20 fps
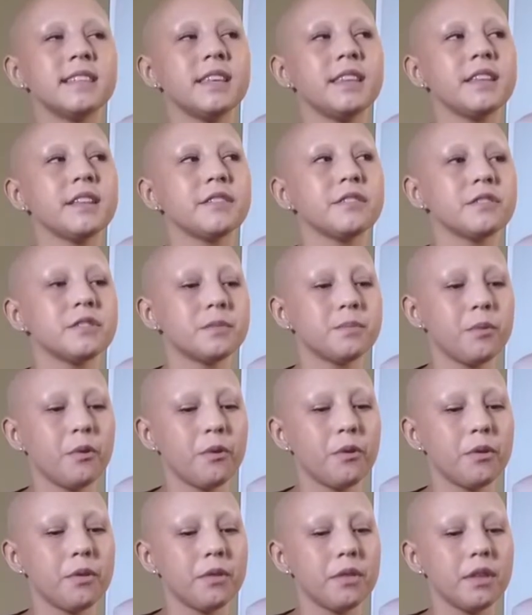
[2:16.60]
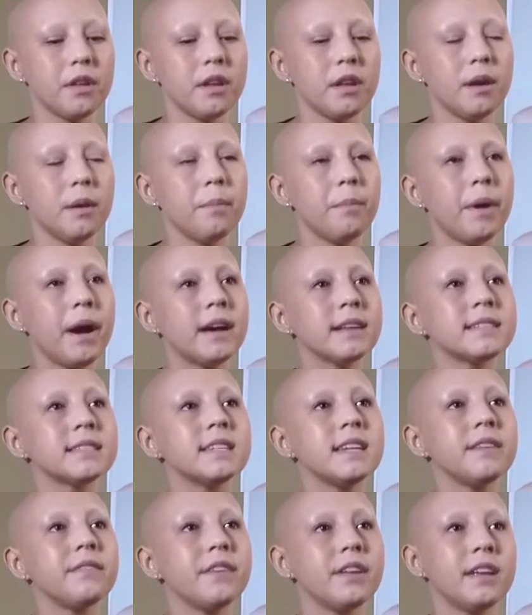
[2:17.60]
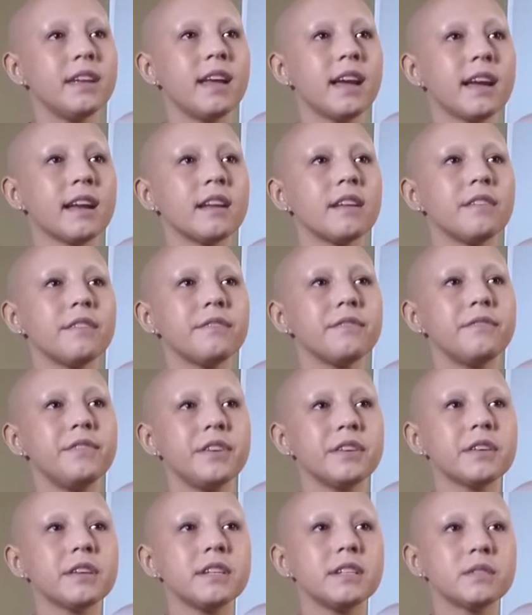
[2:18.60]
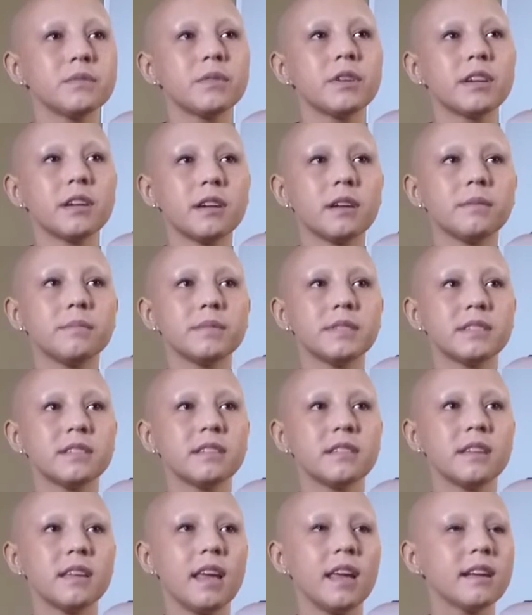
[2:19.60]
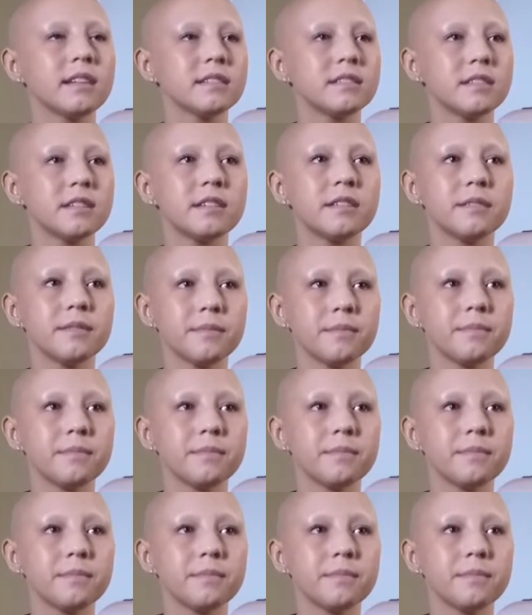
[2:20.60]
say that there's both positive and negative feelings when it comes to cancer.